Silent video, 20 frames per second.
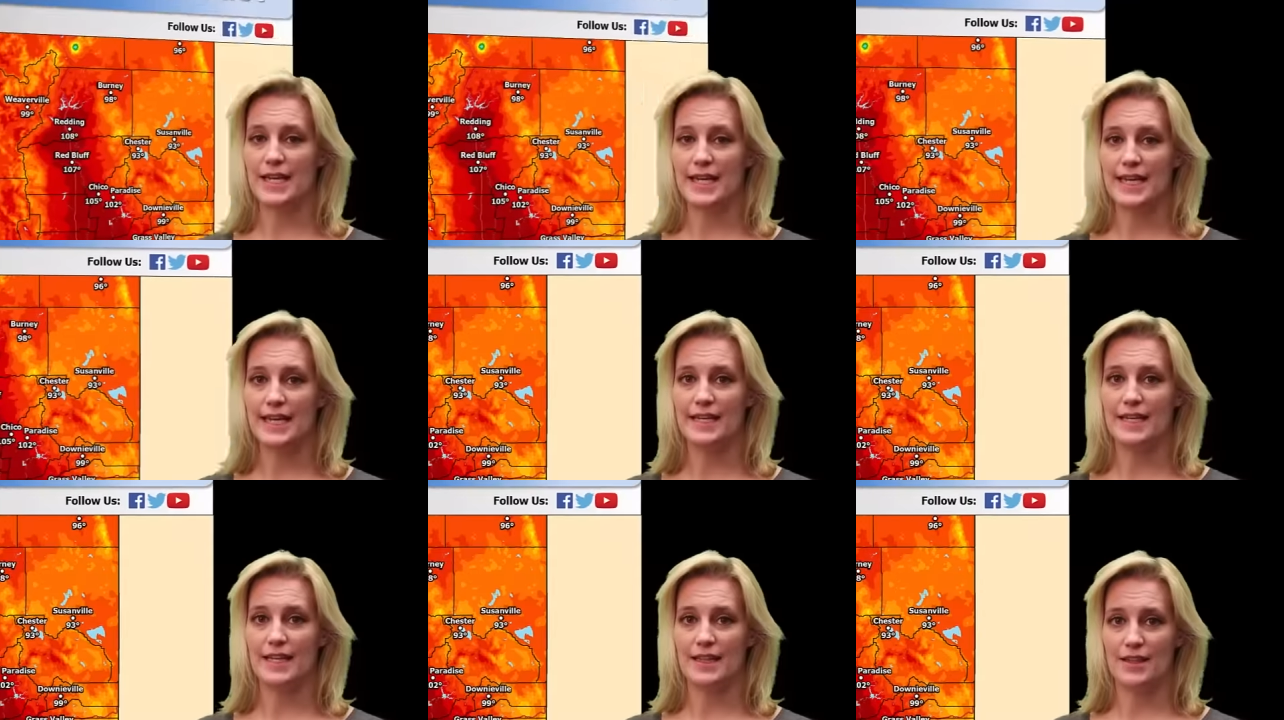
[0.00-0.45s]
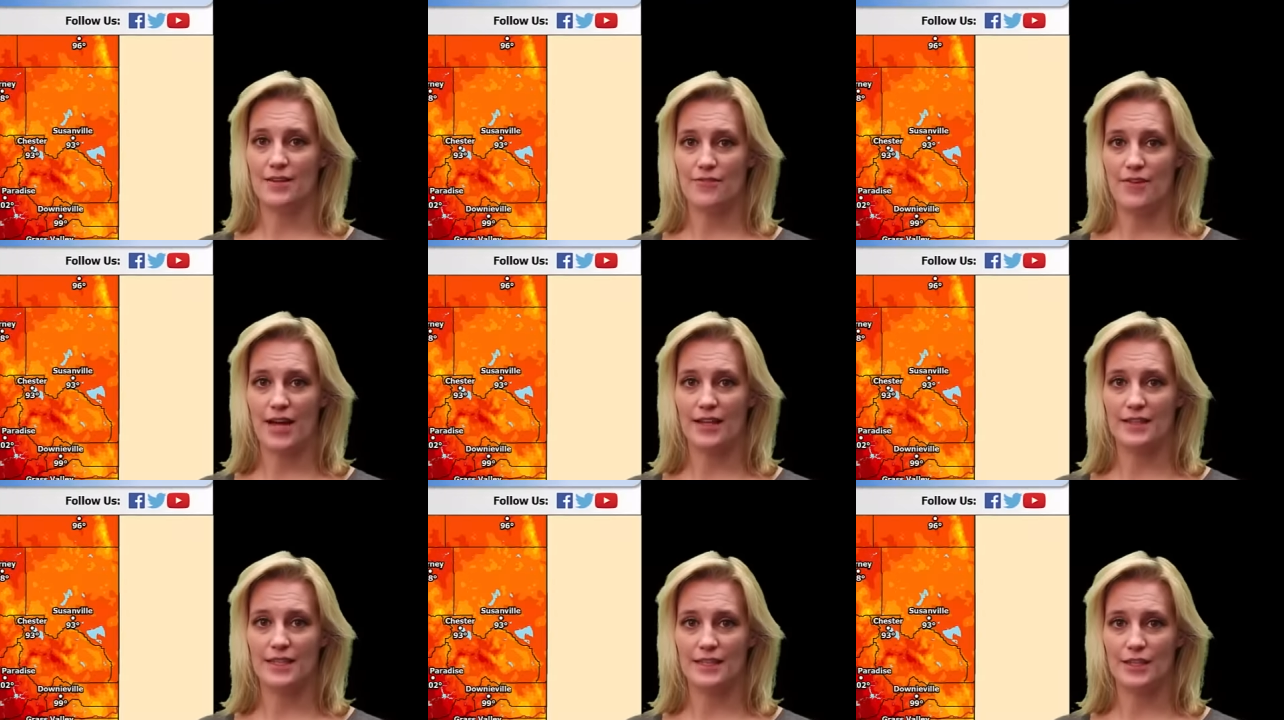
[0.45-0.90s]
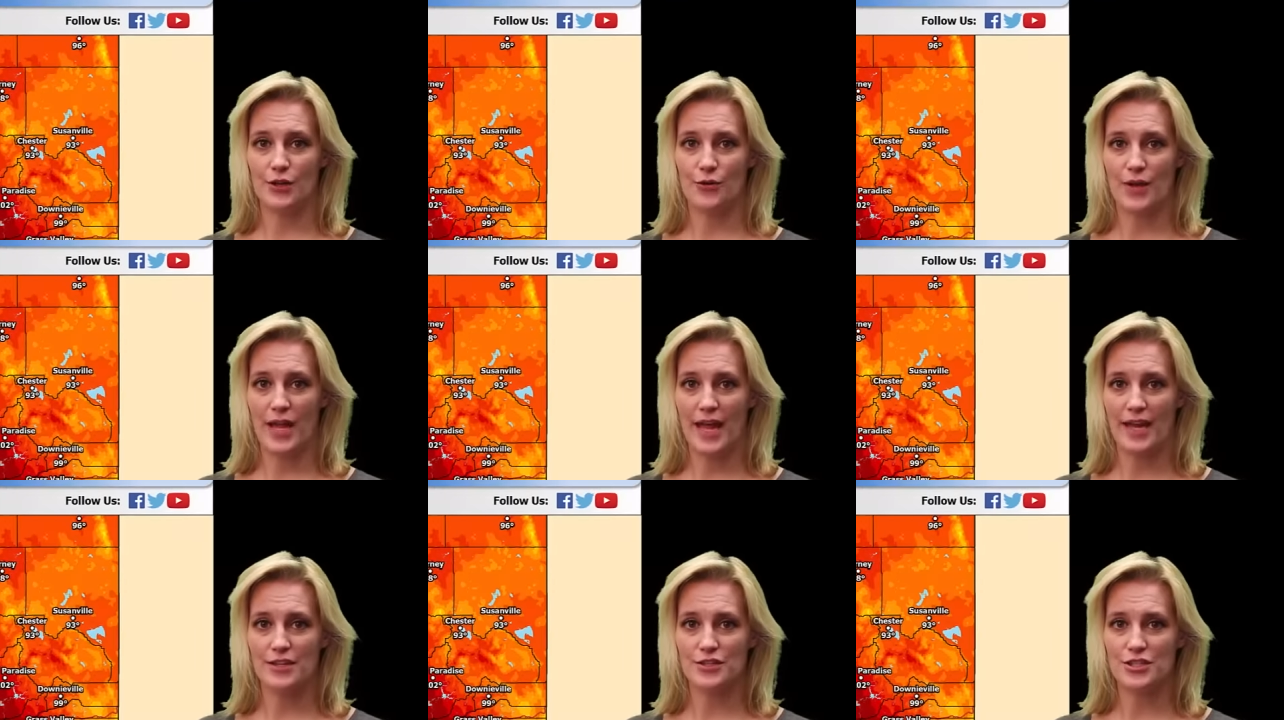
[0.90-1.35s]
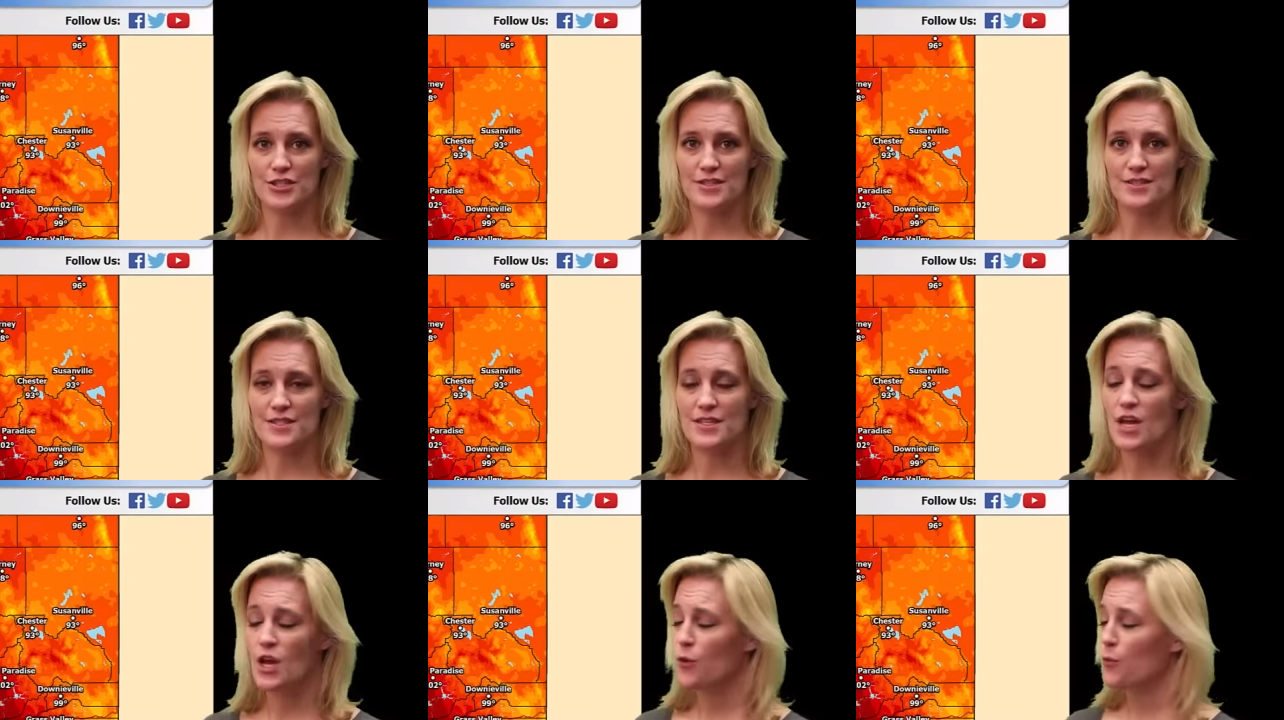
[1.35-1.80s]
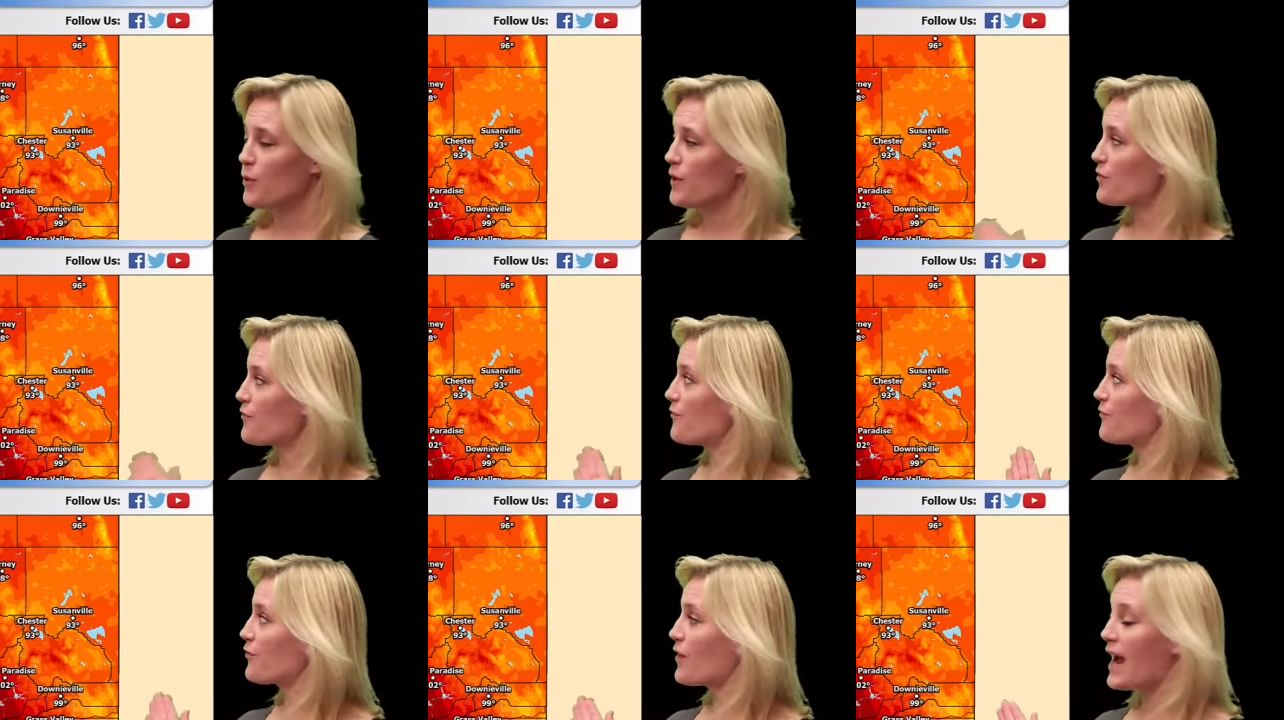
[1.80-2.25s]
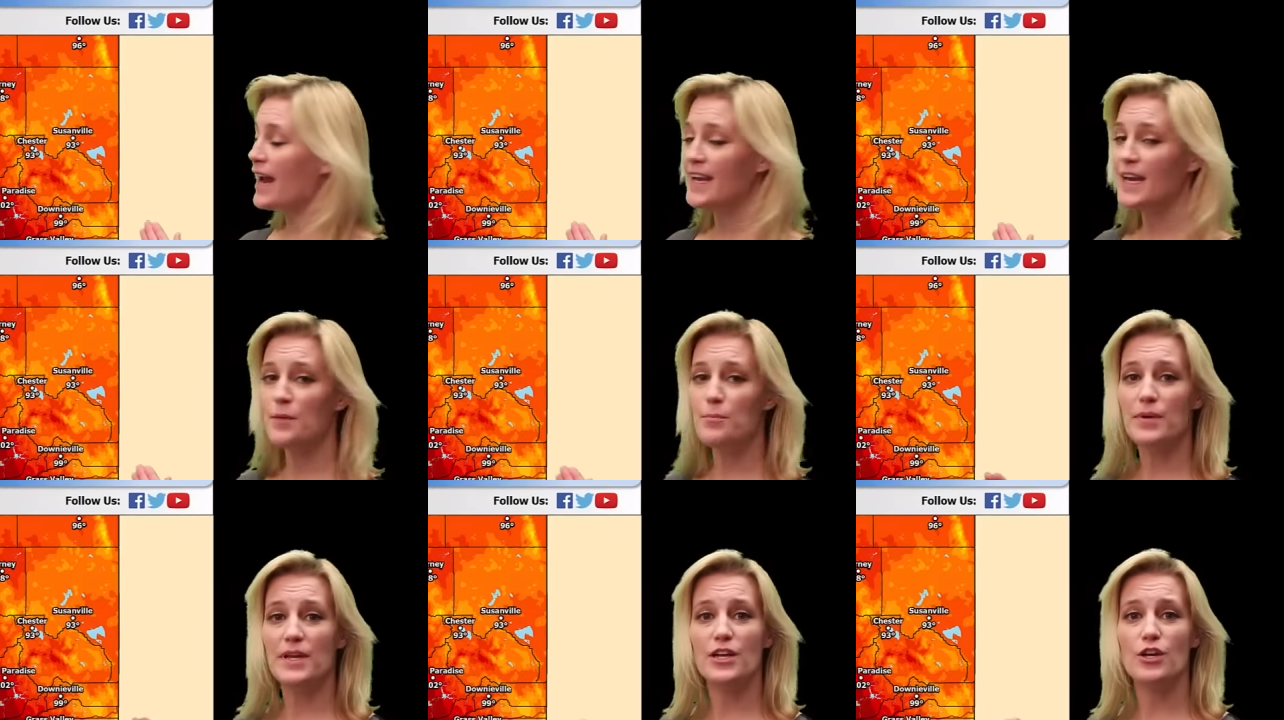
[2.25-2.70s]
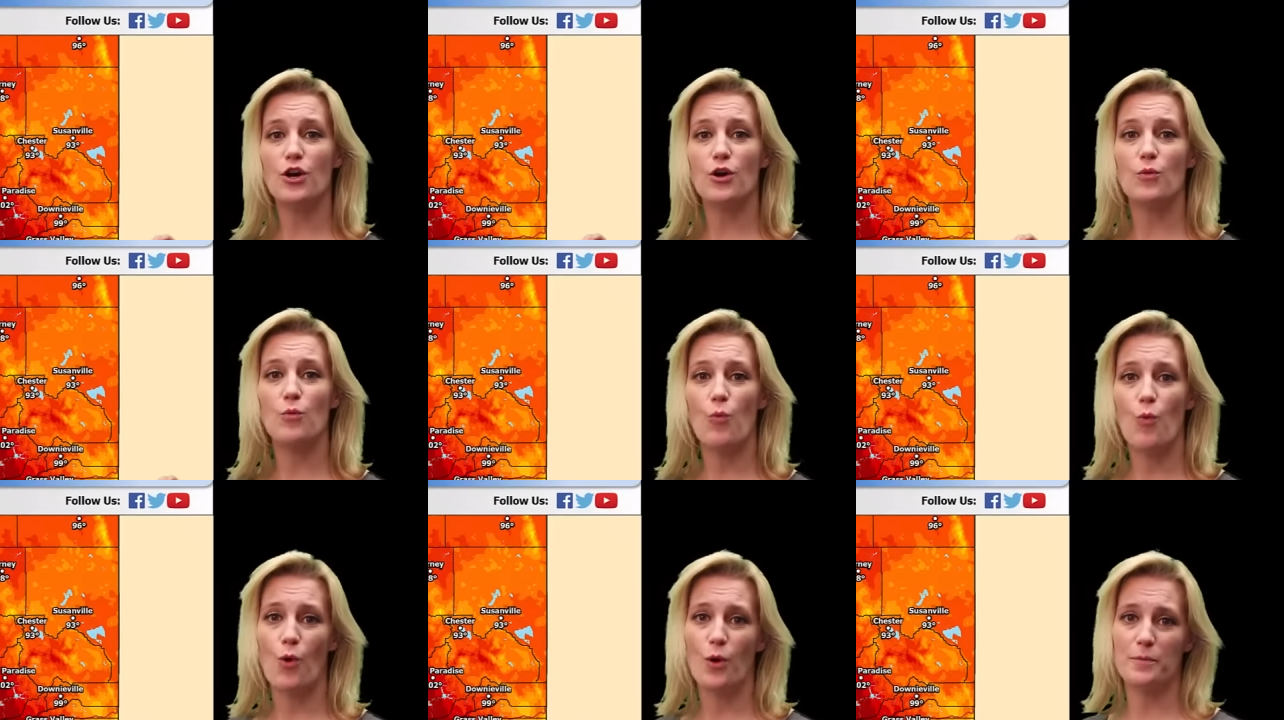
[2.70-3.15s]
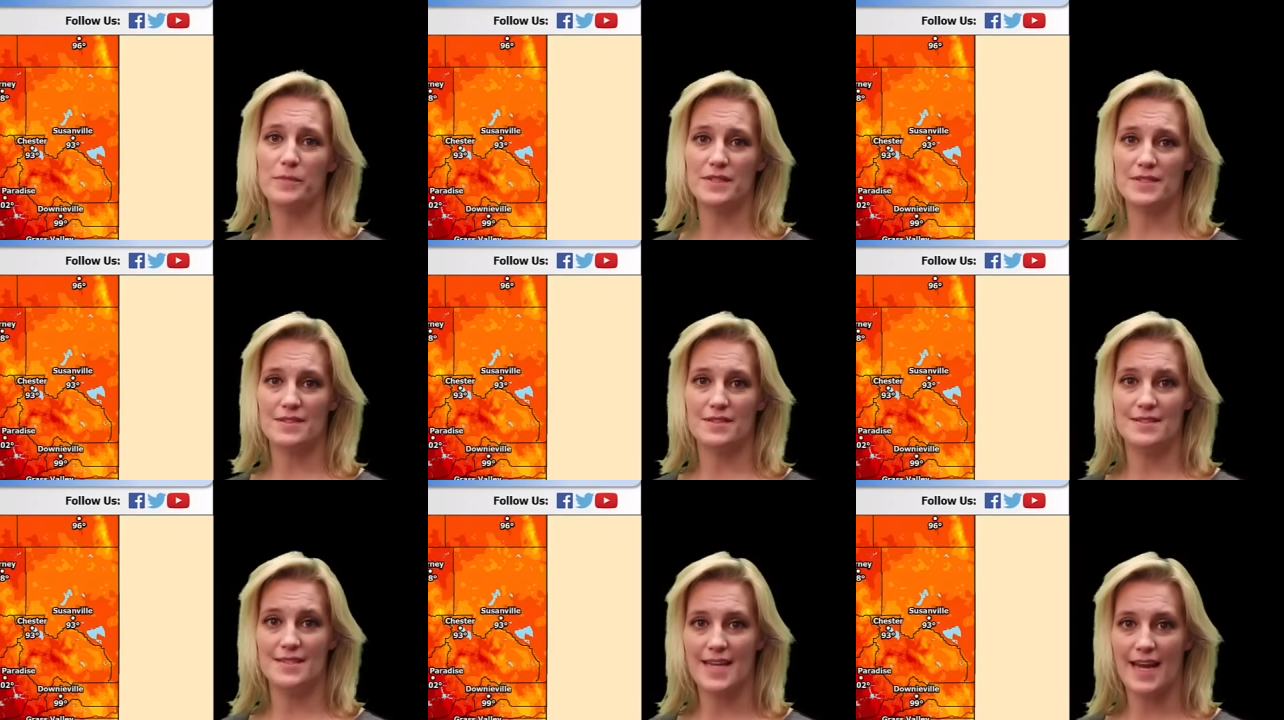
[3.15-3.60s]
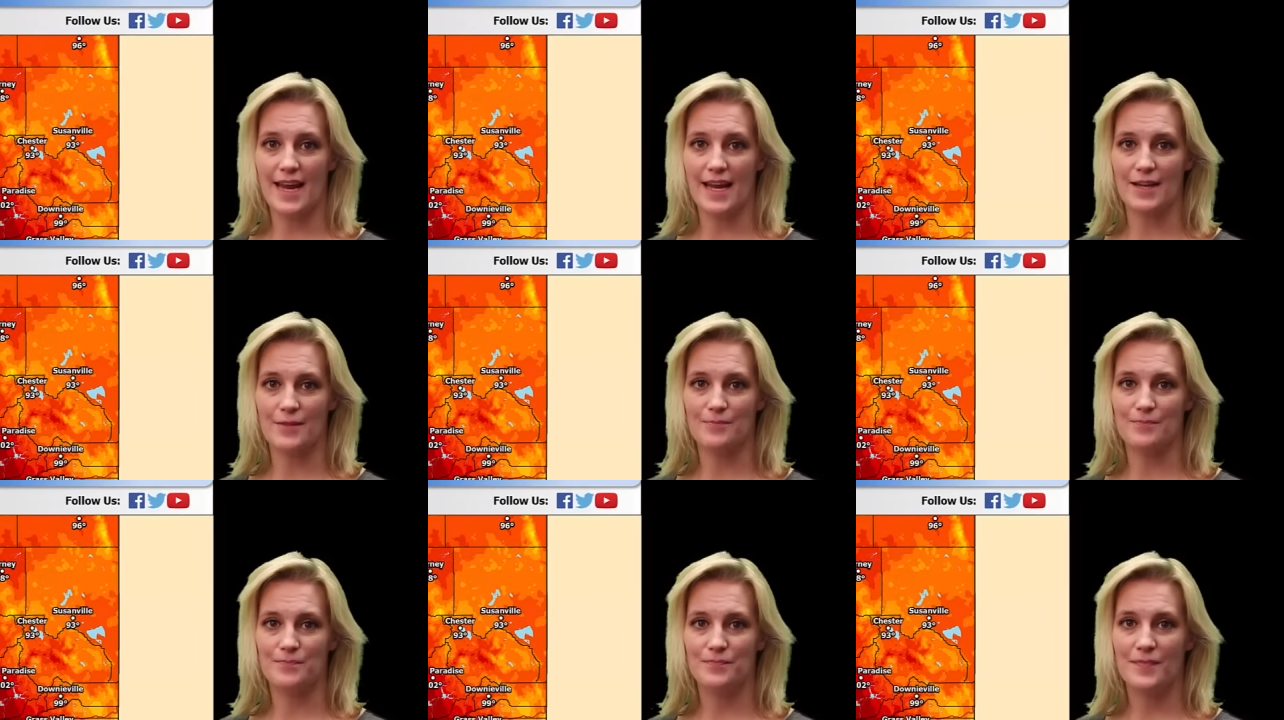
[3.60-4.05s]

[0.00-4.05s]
heat in the valley locations, with Friday being our warmest day.